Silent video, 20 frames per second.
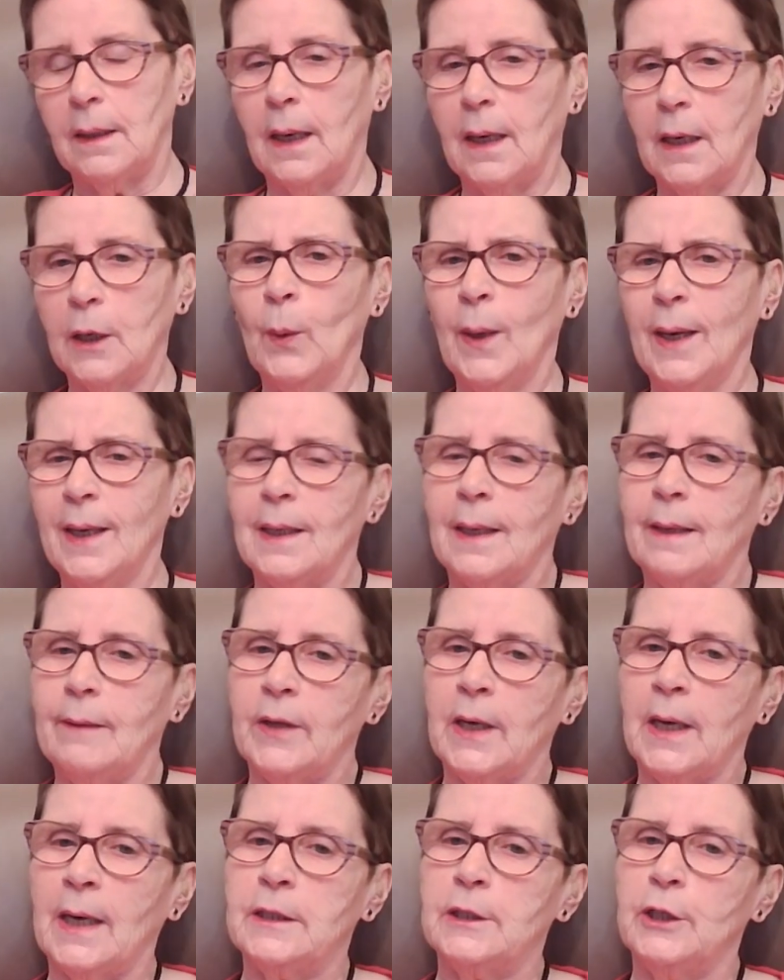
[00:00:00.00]
I quite like
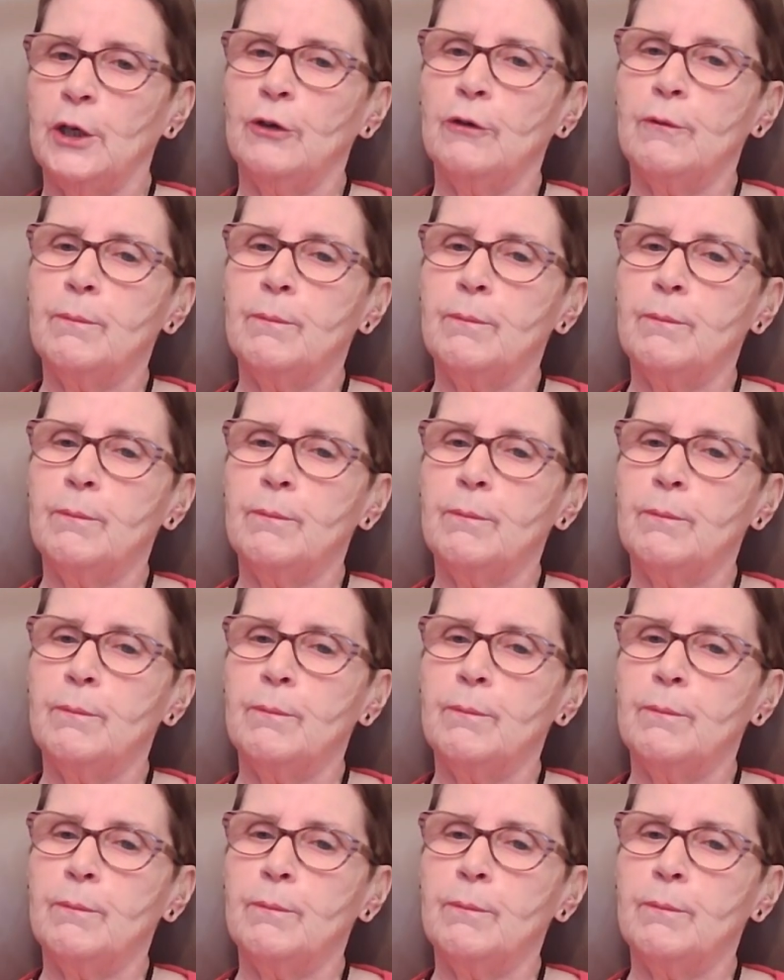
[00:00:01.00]
the idea